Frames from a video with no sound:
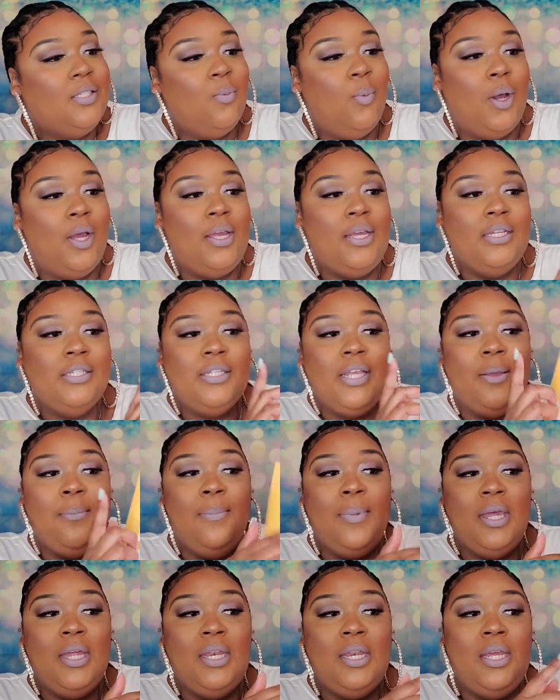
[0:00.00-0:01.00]
One is a
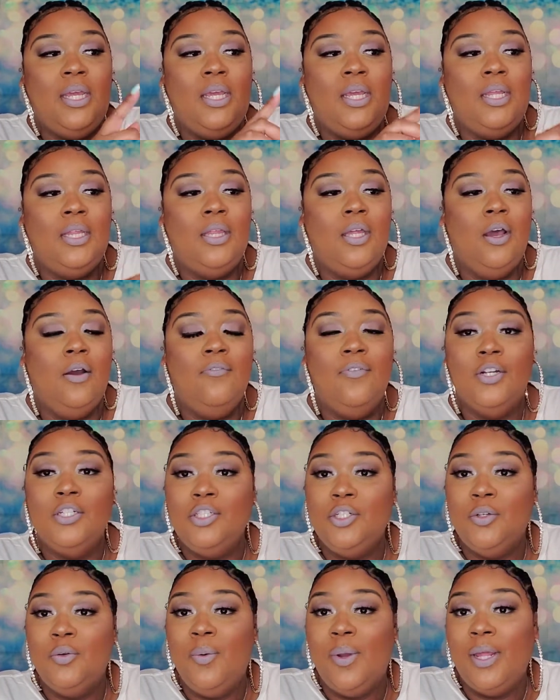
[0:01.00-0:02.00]
mini, the
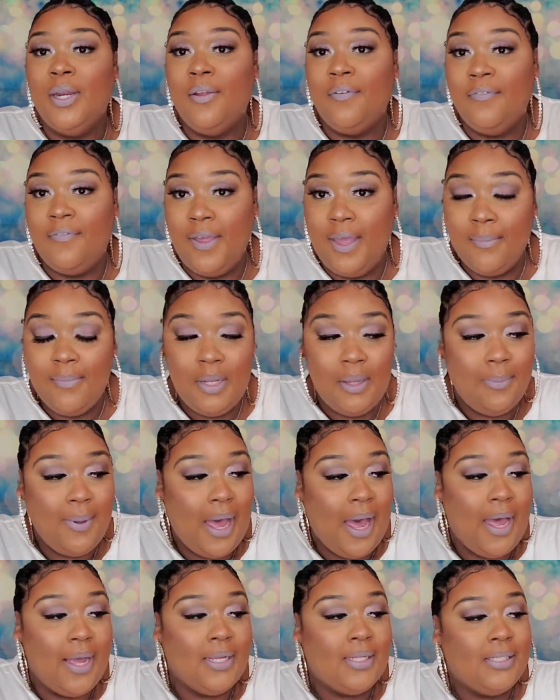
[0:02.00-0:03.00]
original, and the family
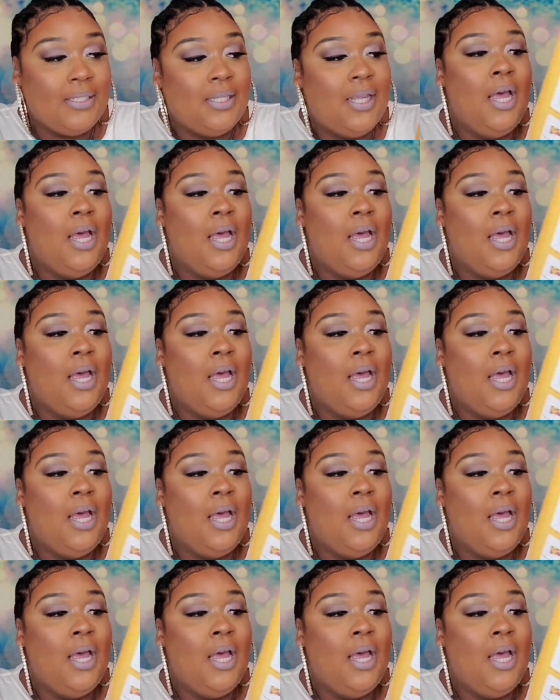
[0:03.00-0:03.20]
box.